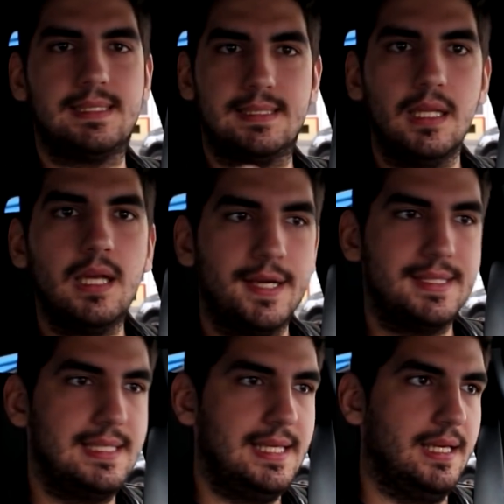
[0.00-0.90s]
still
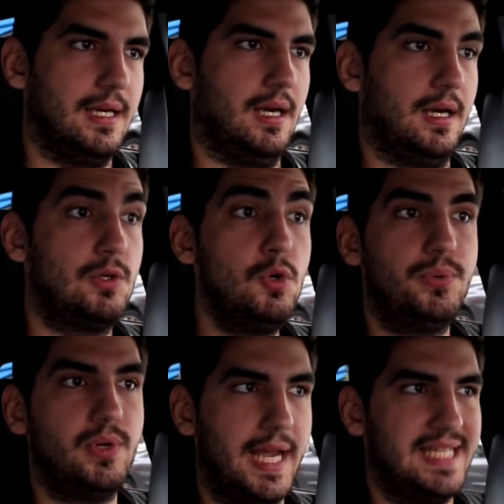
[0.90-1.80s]
got the
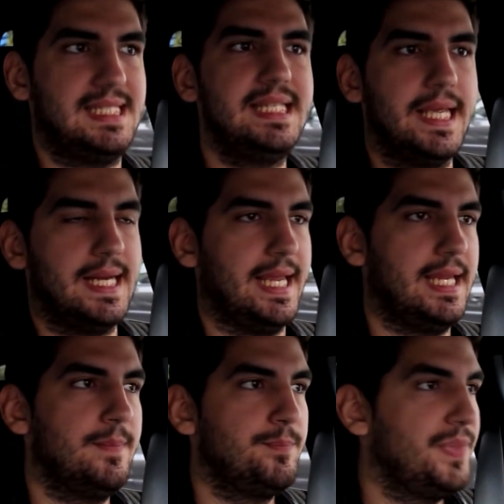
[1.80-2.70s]
Cooper S DNA,